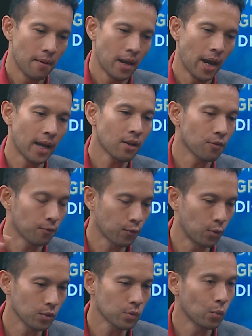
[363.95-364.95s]
And of
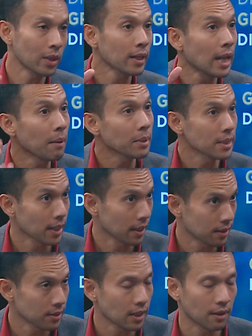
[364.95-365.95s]
course, with climate tech
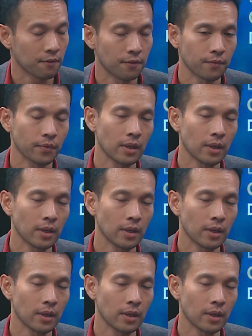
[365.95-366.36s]
itself,